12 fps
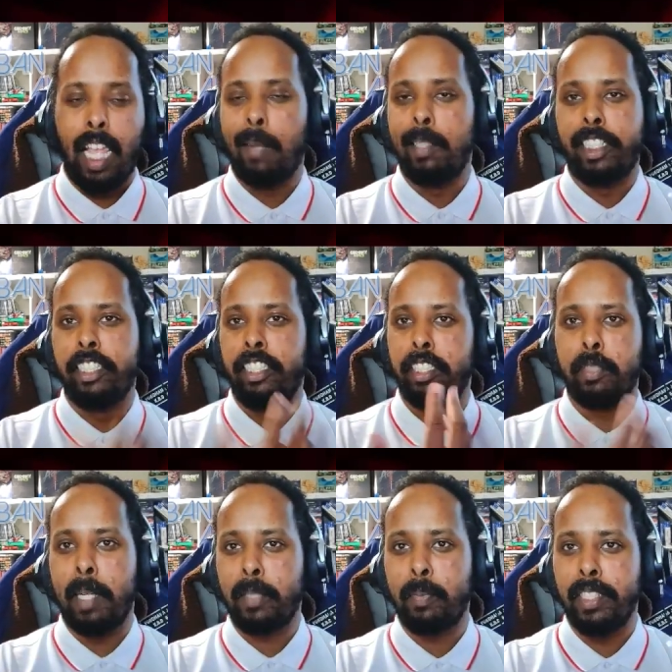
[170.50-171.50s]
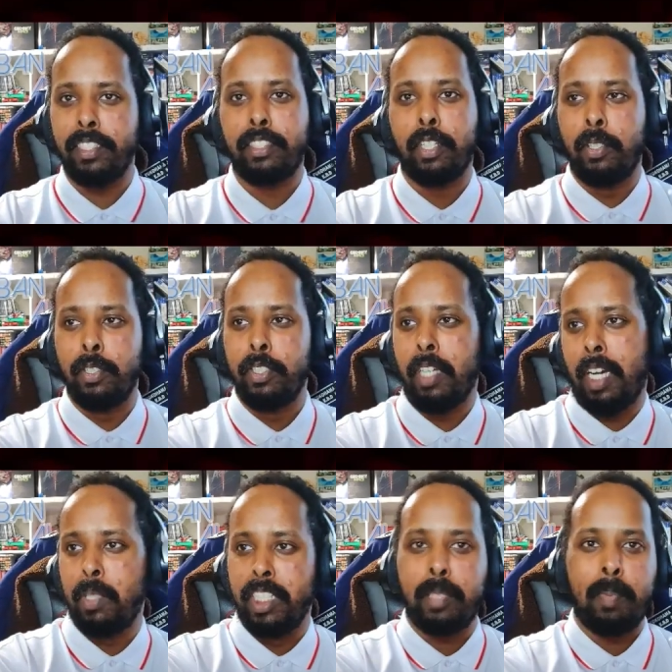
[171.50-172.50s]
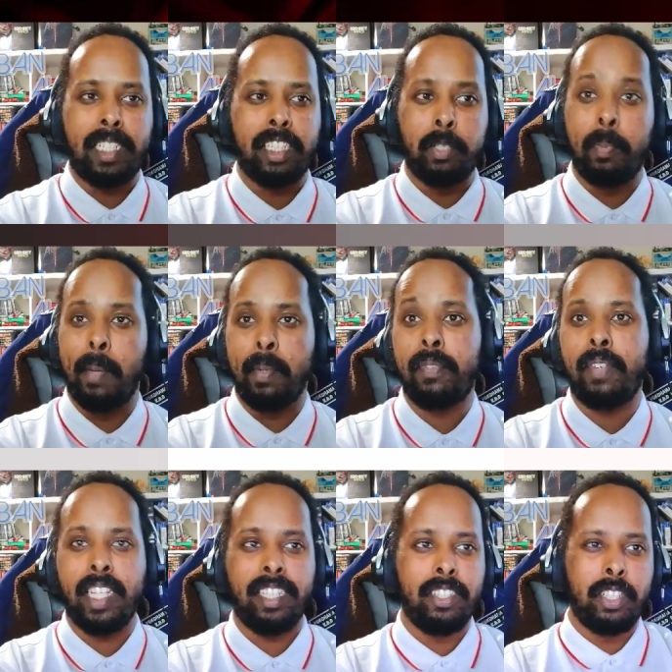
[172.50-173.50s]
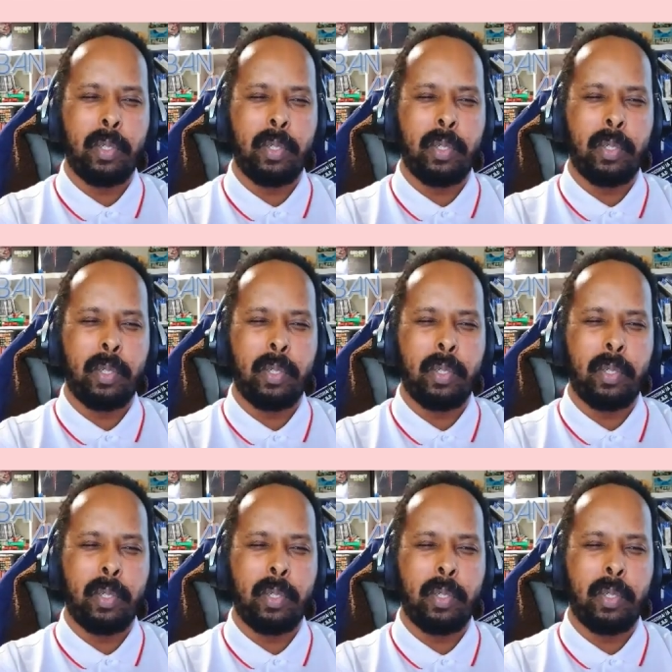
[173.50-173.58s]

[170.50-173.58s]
I mean, she's in Smash Brothers, so I would expect her to be able to fight. You